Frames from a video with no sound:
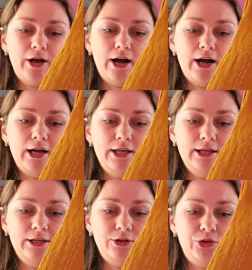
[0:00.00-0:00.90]

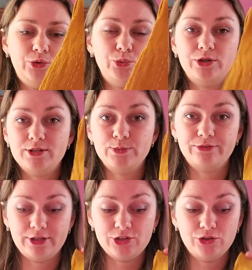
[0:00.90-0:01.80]
I took
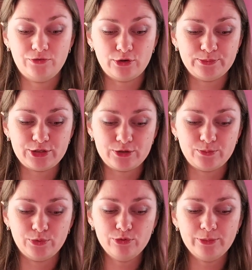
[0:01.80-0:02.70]
inspiration from this
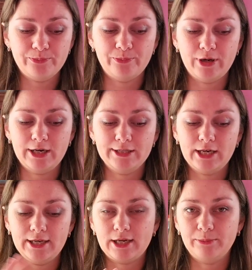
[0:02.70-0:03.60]
book, but
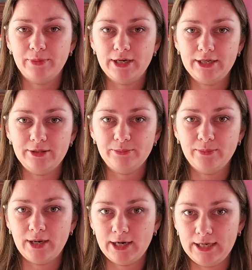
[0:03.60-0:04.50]
I combine
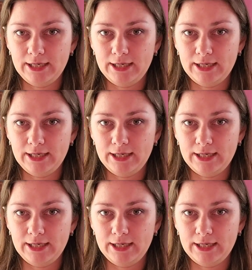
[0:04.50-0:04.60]
them